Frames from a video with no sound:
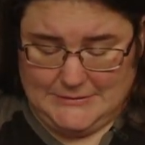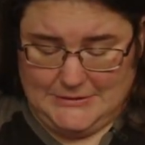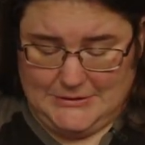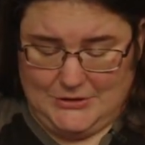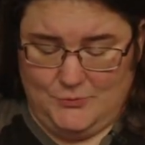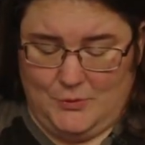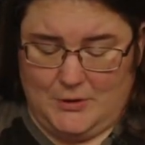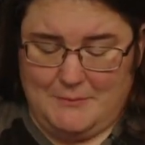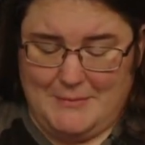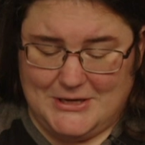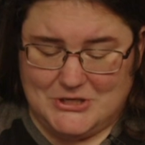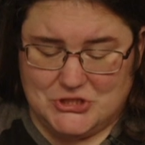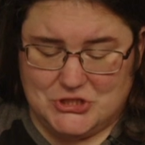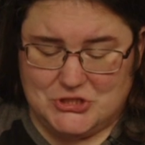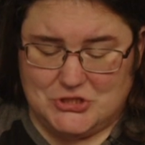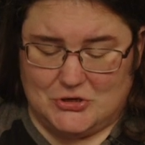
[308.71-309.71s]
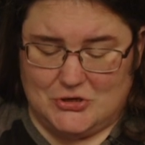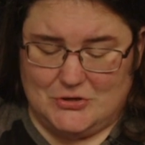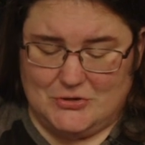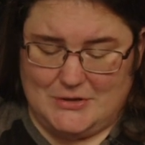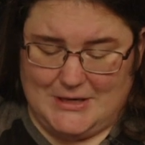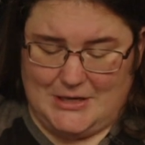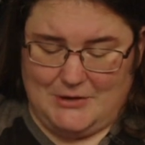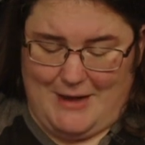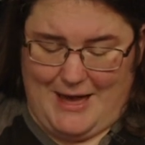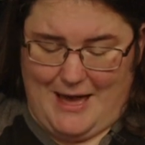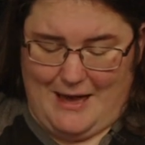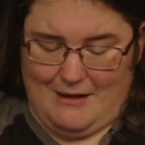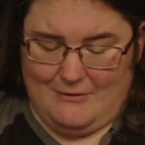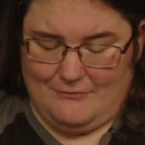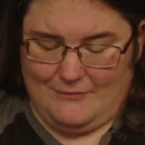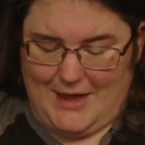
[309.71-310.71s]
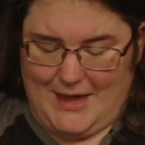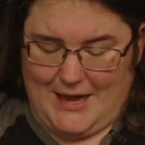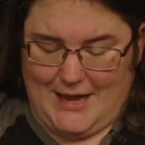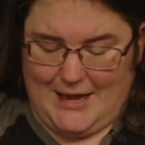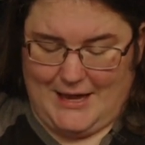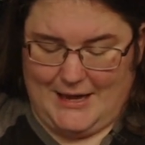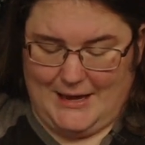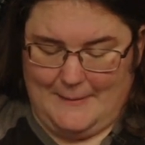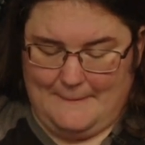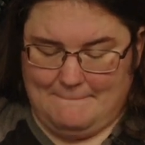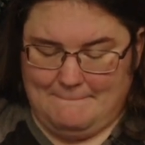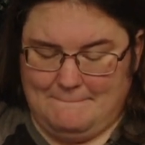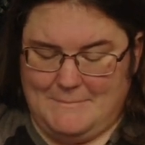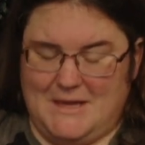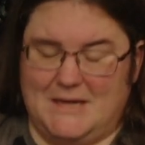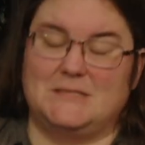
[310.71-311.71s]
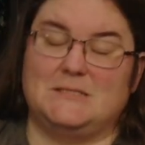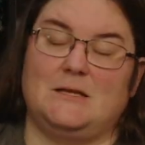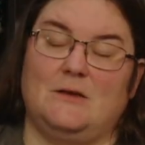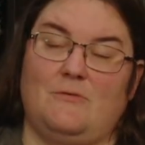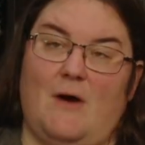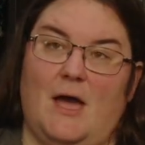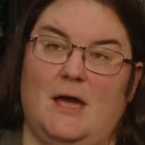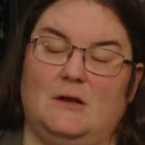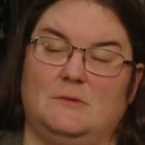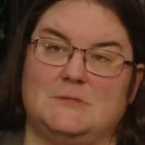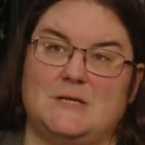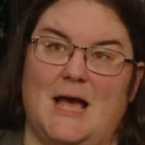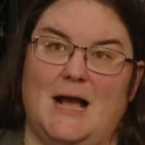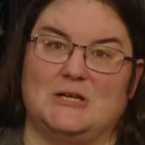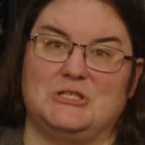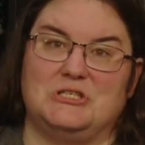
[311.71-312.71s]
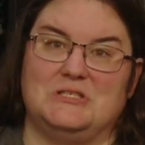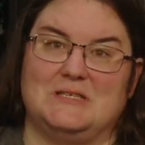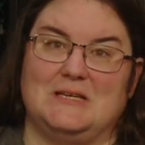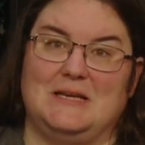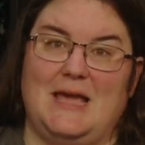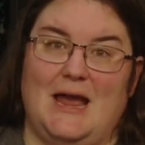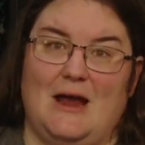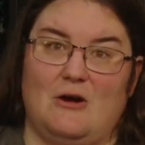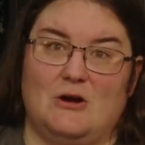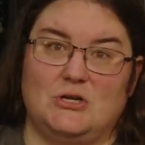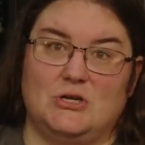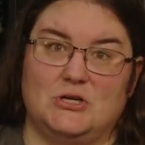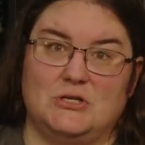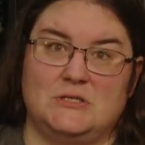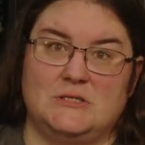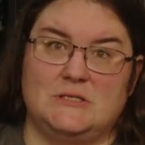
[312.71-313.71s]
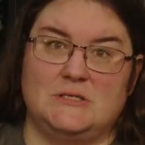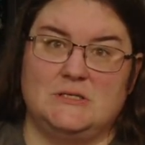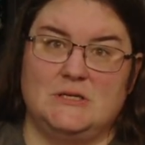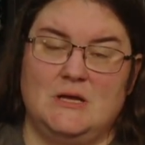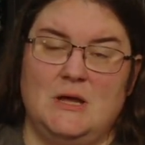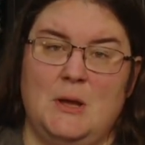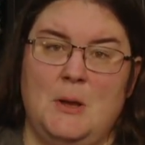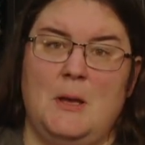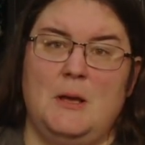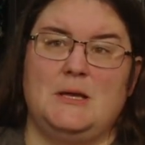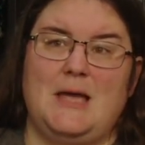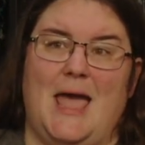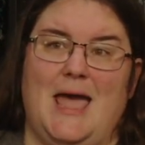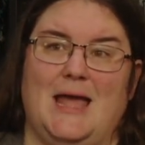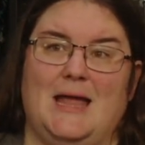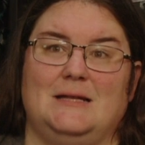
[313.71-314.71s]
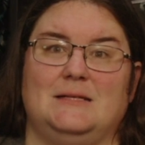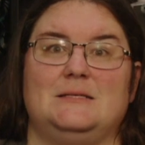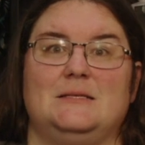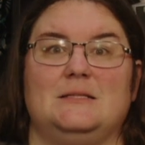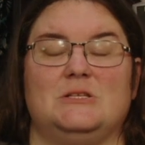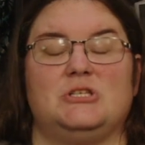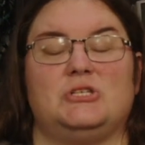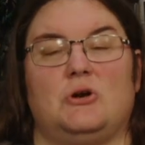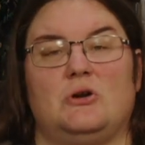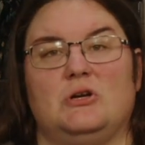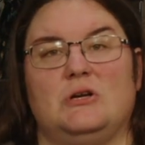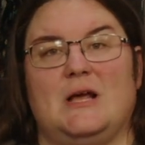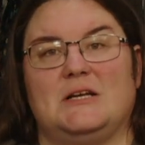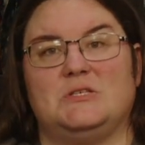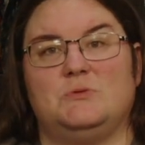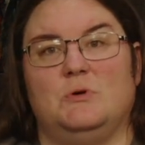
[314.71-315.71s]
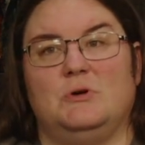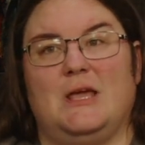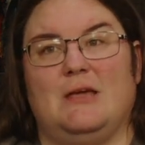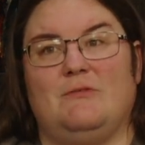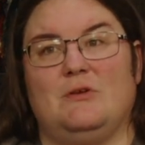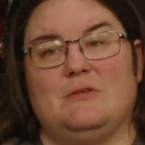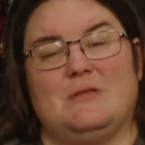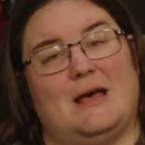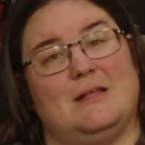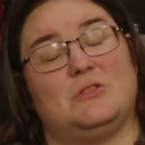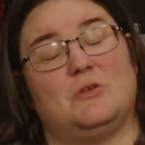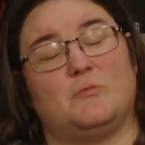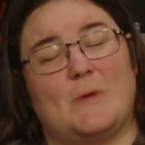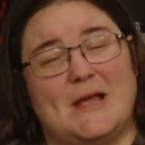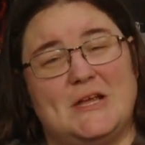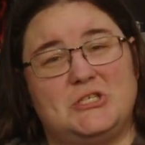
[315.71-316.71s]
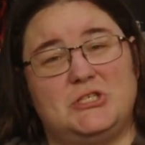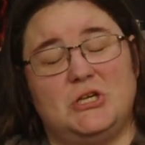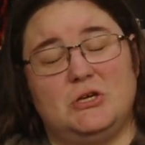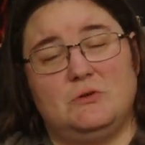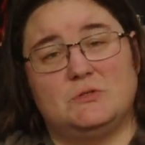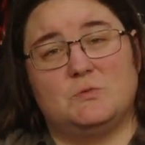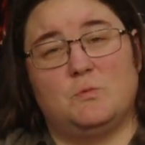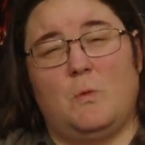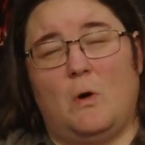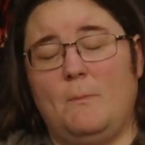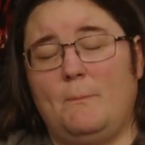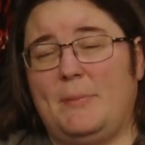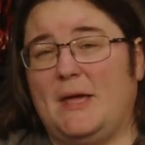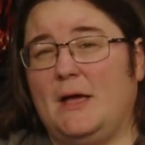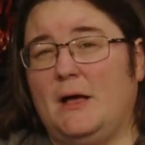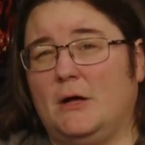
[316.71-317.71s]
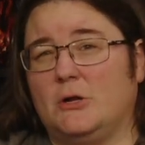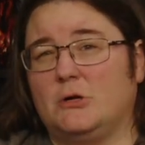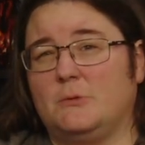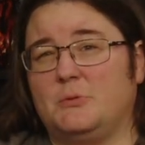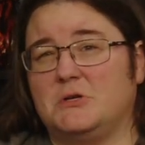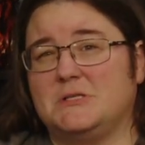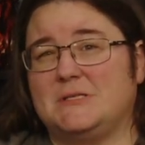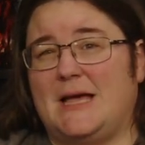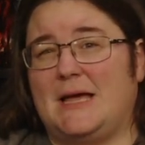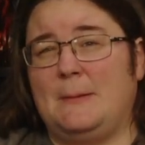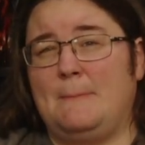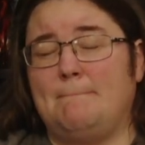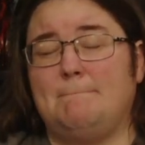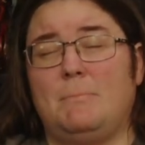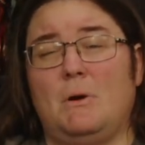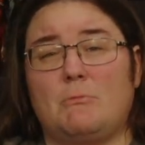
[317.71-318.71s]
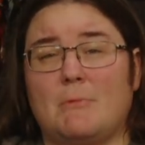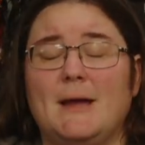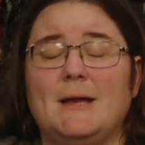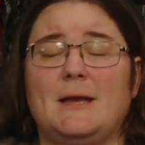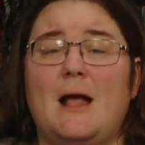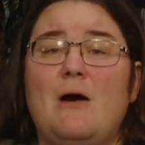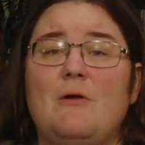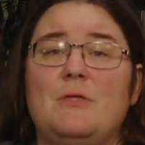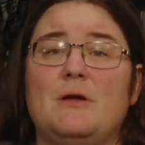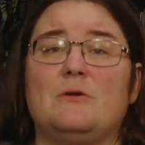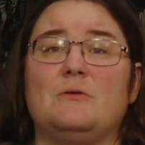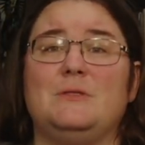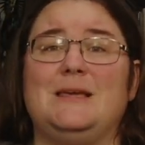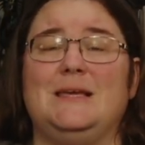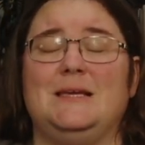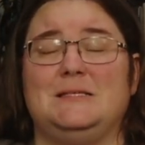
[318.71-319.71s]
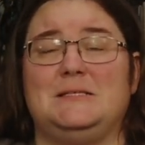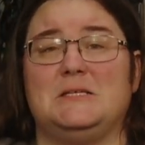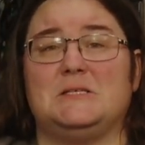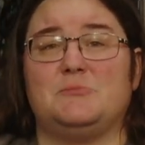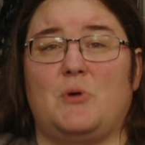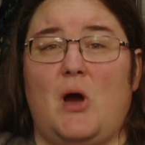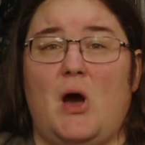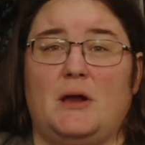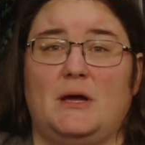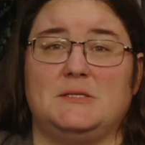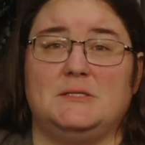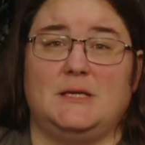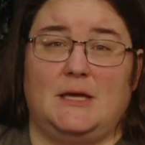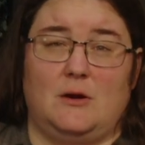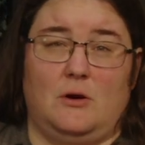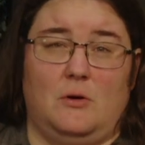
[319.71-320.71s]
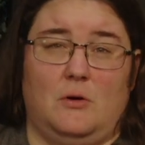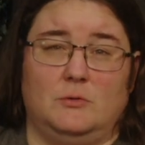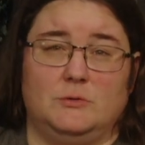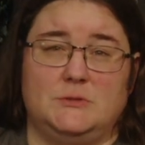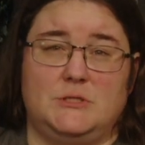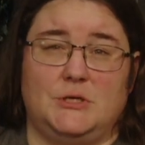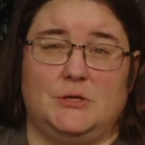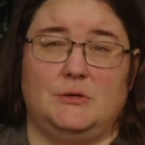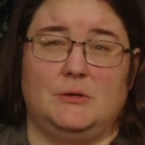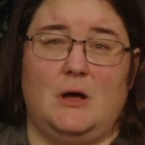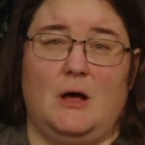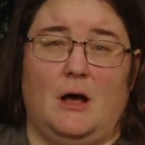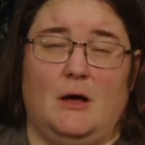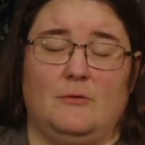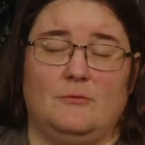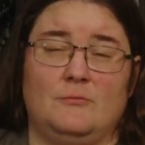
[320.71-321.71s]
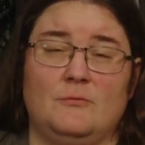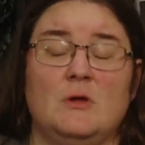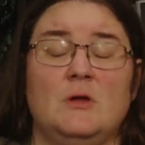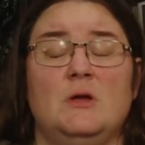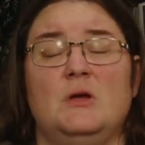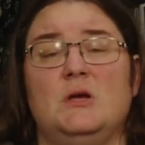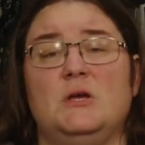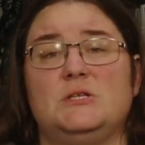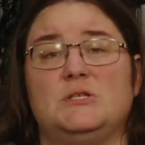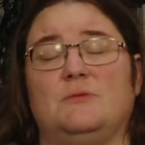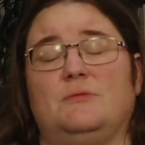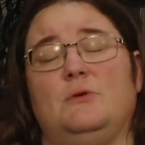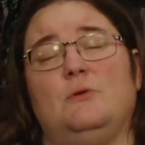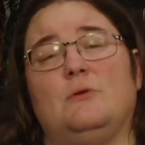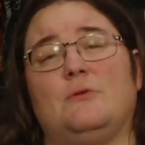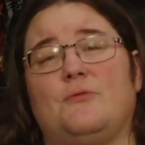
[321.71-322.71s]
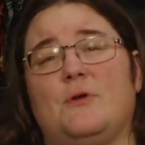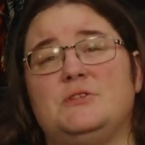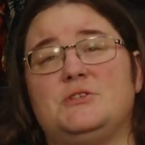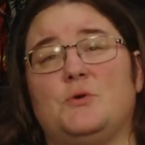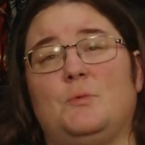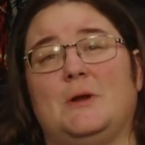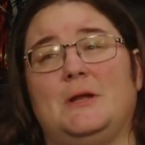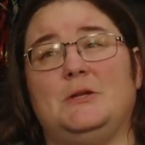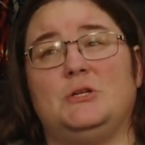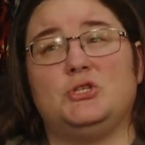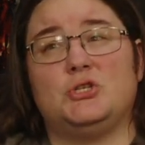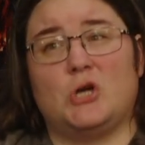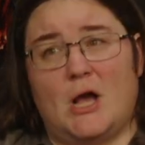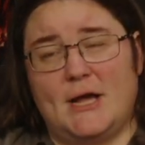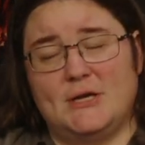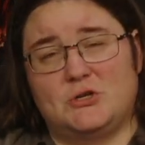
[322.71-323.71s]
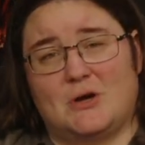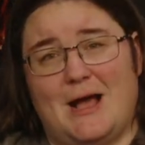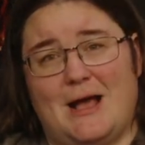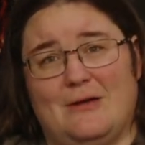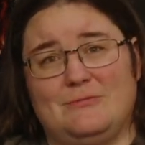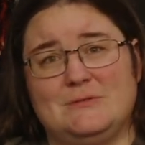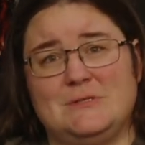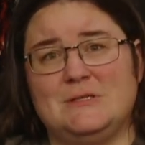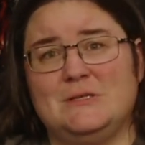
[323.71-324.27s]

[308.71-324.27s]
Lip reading: You want to make sure that you have a mix of items, actions, and characters, and the starter decks will give you that. The ratios won't be 100%, but right now they're the easiest product to get a hold of. So if you and your friends are wanting to try draft,